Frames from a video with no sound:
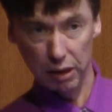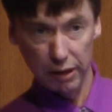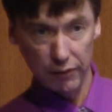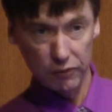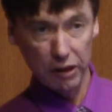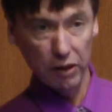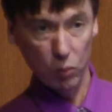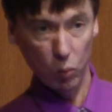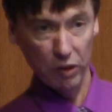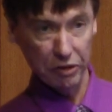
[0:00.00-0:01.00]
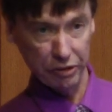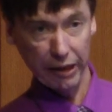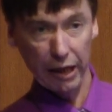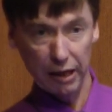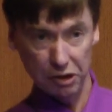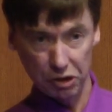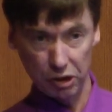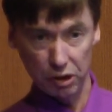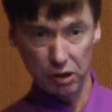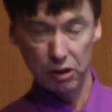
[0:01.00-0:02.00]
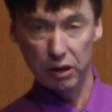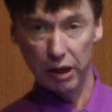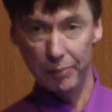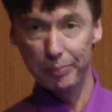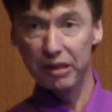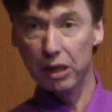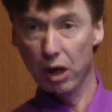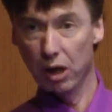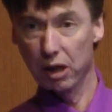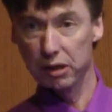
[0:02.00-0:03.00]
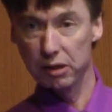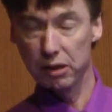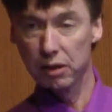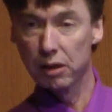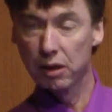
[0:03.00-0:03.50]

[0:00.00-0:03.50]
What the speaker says: lived it with cancer and beyond,